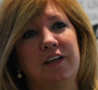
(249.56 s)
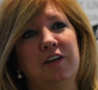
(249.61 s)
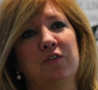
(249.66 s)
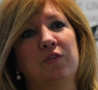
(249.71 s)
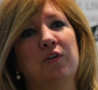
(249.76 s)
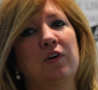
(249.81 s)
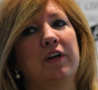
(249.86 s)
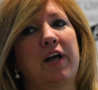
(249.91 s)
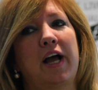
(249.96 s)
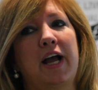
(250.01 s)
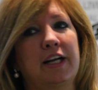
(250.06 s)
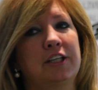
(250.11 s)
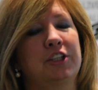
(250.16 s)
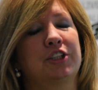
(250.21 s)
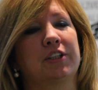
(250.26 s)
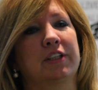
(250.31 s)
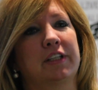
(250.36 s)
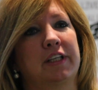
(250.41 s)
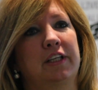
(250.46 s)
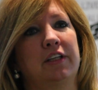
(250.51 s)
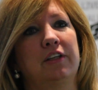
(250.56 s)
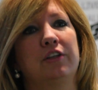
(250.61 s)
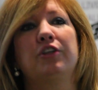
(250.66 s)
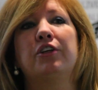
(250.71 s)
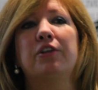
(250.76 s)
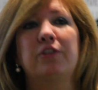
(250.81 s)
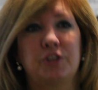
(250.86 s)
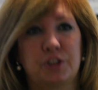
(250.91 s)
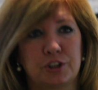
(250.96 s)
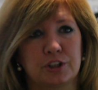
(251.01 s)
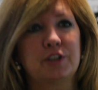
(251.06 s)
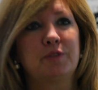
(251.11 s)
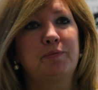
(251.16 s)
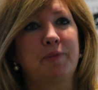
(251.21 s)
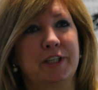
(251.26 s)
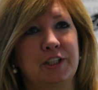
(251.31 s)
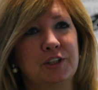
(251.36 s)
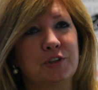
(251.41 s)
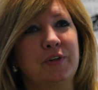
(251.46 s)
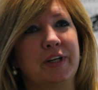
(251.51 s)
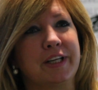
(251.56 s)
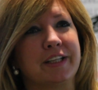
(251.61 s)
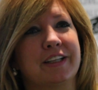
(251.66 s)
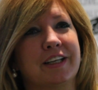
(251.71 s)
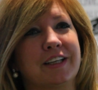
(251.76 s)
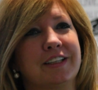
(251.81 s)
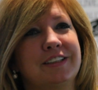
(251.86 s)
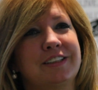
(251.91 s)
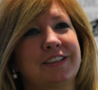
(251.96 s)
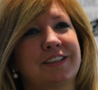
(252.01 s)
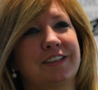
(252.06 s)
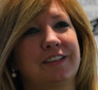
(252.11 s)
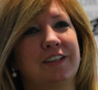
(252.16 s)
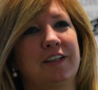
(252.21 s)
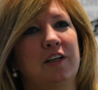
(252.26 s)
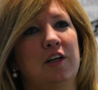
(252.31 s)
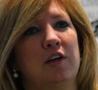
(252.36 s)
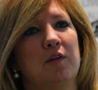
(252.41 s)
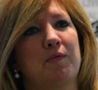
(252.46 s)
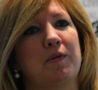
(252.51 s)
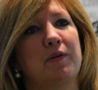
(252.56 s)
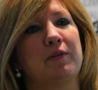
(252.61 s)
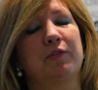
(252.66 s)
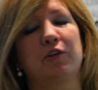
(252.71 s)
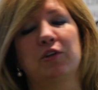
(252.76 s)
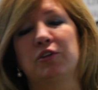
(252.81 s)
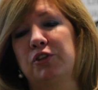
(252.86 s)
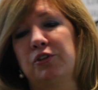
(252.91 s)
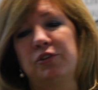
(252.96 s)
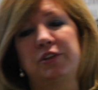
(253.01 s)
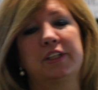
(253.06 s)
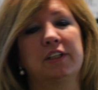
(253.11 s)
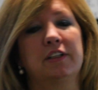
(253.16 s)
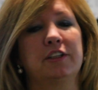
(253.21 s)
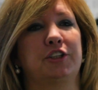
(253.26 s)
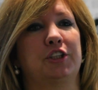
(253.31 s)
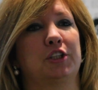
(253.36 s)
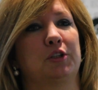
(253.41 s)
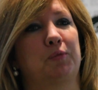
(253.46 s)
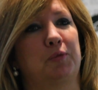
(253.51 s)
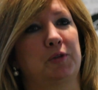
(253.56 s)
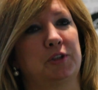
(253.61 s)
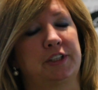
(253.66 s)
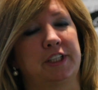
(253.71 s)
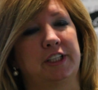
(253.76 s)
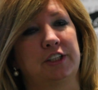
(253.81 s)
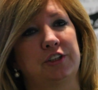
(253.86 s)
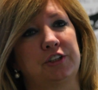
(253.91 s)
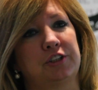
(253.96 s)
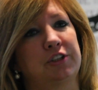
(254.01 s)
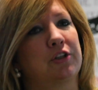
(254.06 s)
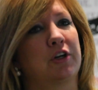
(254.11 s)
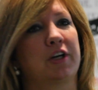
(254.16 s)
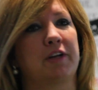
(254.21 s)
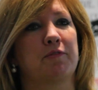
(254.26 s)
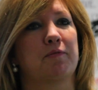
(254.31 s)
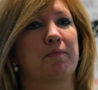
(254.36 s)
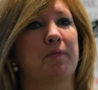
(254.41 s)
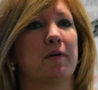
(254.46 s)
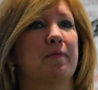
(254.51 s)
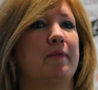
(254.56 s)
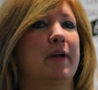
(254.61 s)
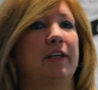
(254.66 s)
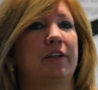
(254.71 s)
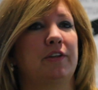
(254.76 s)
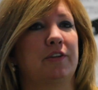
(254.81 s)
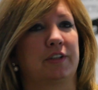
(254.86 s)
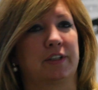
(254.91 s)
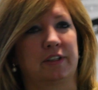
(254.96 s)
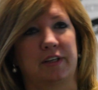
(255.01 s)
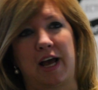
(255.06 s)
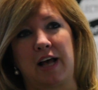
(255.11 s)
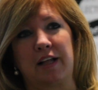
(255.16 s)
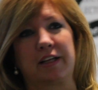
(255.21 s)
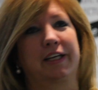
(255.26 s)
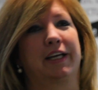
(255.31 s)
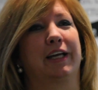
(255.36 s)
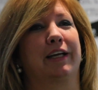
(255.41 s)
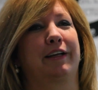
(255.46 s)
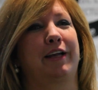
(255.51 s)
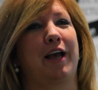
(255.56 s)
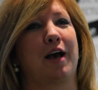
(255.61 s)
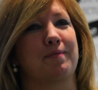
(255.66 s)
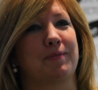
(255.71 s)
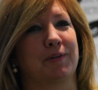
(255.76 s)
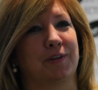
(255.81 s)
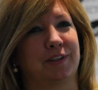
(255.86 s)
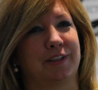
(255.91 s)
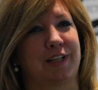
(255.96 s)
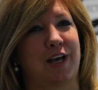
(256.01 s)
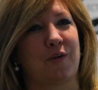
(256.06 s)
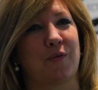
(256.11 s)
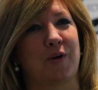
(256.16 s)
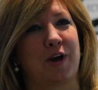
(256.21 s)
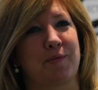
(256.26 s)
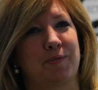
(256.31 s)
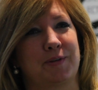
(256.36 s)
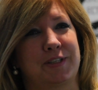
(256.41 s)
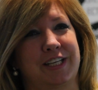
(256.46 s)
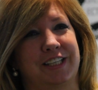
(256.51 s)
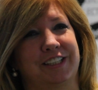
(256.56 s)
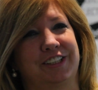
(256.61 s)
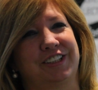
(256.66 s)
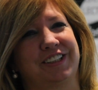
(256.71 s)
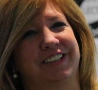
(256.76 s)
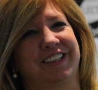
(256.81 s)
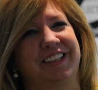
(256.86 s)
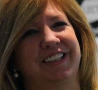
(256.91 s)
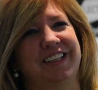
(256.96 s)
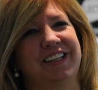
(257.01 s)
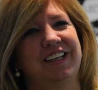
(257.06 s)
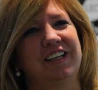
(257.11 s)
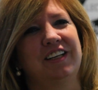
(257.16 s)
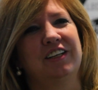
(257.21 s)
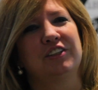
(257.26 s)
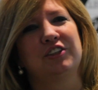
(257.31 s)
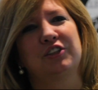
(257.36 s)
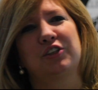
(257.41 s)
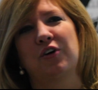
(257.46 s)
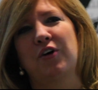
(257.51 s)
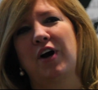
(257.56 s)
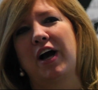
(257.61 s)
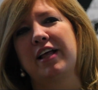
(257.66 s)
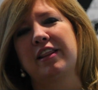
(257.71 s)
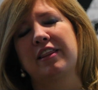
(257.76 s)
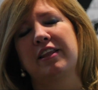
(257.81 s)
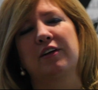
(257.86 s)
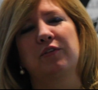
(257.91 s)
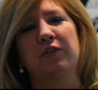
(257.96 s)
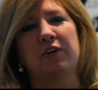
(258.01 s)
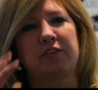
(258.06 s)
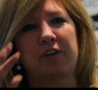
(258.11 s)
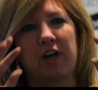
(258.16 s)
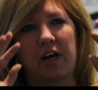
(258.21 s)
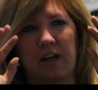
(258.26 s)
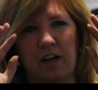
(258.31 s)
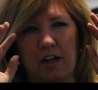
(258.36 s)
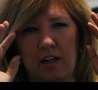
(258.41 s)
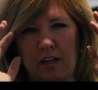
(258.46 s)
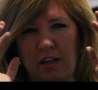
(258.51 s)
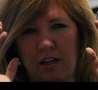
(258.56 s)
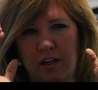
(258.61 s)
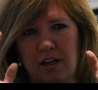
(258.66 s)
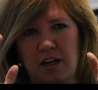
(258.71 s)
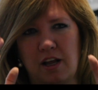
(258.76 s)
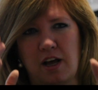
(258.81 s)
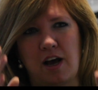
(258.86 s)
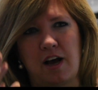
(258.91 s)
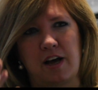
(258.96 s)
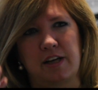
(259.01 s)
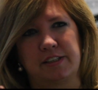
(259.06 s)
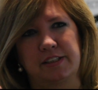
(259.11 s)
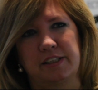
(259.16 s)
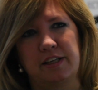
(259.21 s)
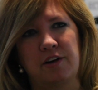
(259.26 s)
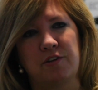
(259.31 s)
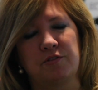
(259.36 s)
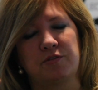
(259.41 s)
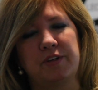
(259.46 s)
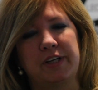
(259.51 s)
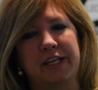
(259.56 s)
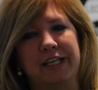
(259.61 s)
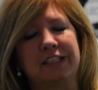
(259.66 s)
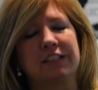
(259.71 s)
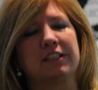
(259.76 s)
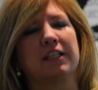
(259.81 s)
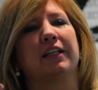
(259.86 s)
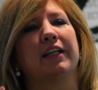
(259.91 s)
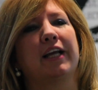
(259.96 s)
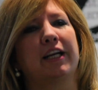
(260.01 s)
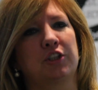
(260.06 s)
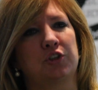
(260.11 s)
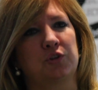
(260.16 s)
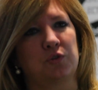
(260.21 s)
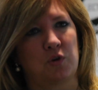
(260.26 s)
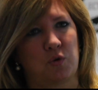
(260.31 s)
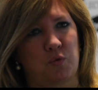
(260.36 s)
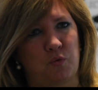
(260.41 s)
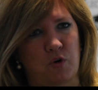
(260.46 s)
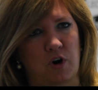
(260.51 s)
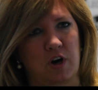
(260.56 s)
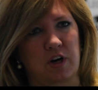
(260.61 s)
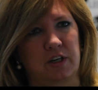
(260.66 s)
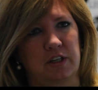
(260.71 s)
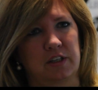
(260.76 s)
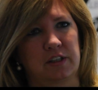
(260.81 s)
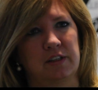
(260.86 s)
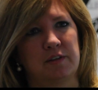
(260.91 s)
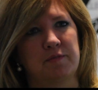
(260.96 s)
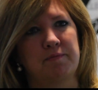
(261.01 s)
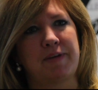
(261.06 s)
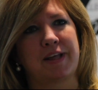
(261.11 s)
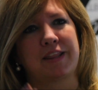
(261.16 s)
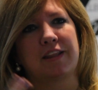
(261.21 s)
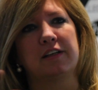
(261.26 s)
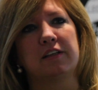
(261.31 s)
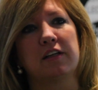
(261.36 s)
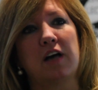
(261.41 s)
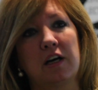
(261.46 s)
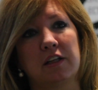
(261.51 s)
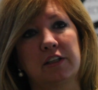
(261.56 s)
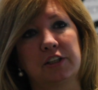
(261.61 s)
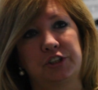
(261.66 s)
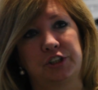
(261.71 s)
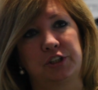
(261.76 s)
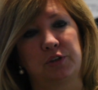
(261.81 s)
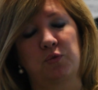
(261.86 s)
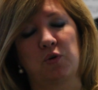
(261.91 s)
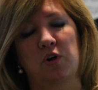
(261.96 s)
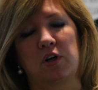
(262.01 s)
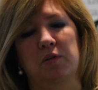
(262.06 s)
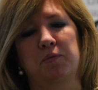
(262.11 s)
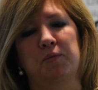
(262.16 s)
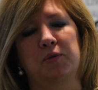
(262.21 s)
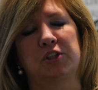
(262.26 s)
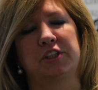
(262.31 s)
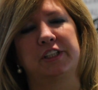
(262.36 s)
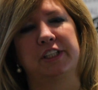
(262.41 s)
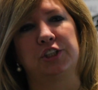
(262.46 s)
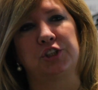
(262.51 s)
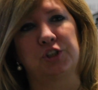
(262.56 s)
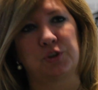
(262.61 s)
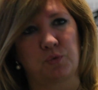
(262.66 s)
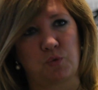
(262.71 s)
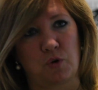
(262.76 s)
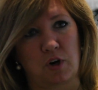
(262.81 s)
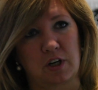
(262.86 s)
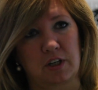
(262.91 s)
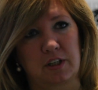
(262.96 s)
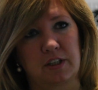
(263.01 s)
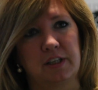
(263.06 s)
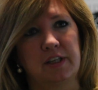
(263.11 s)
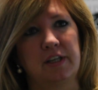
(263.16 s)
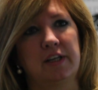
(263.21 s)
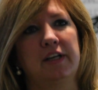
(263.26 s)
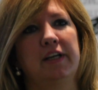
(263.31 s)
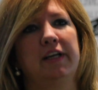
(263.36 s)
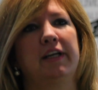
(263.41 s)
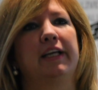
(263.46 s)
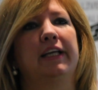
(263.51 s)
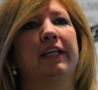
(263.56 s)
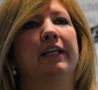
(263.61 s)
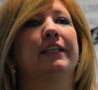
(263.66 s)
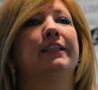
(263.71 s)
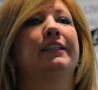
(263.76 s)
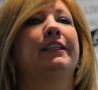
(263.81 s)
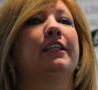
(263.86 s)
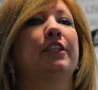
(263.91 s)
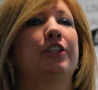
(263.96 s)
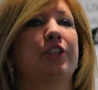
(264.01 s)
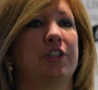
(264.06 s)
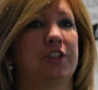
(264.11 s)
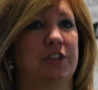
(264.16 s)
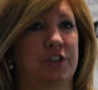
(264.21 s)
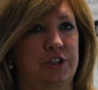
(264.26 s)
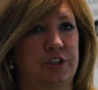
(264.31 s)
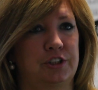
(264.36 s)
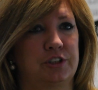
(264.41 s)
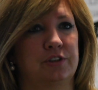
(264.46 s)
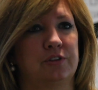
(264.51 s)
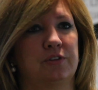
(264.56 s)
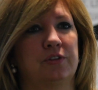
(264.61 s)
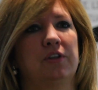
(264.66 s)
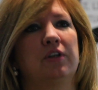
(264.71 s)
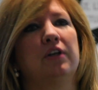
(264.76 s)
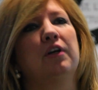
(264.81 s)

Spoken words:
Well, actually, you should be doing this, but your due diligence procedures don't even permit you to allocate capital in that way, potentially. So I think we've got a lot of intellectual work, methodology work, procedure work, in addition to